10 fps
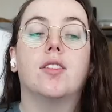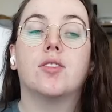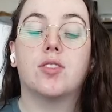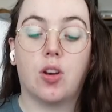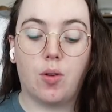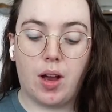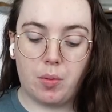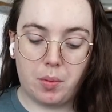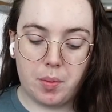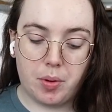So I
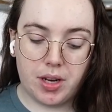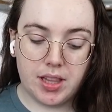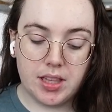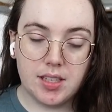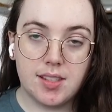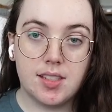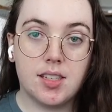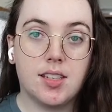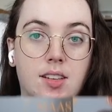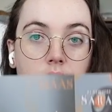will be putting this
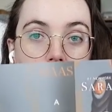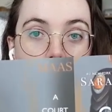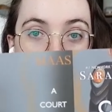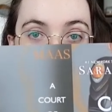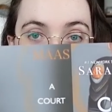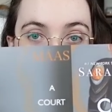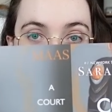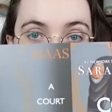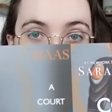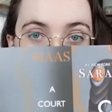on.
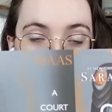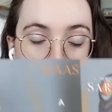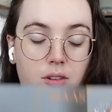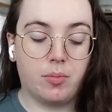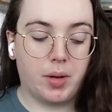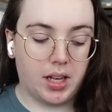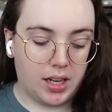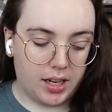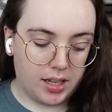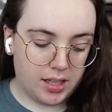Look how beautiful. Oh my
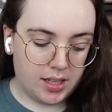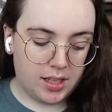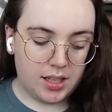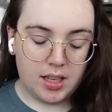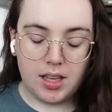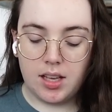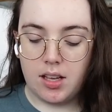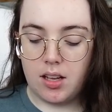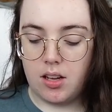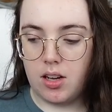god,
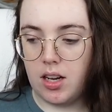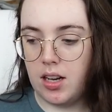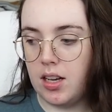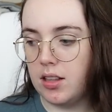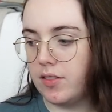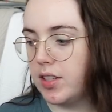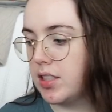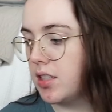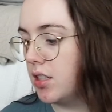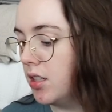I love that
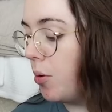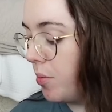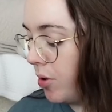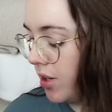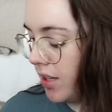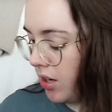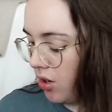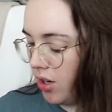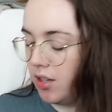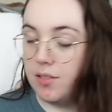stuff. I'll be putting that
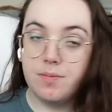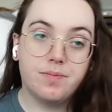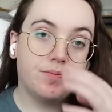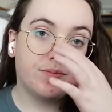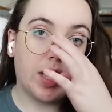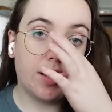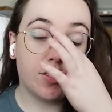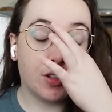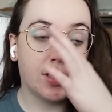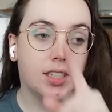on
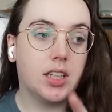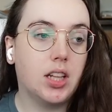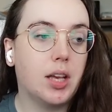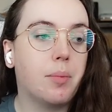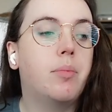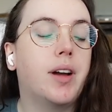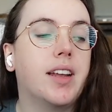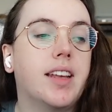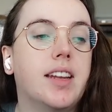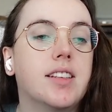after this clip, but
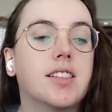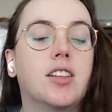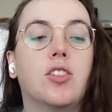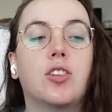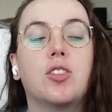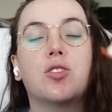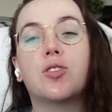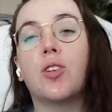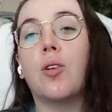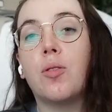it is gonna look
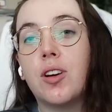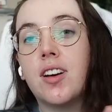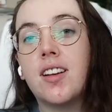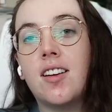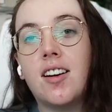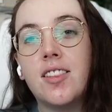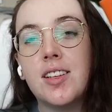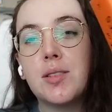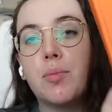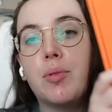so good on this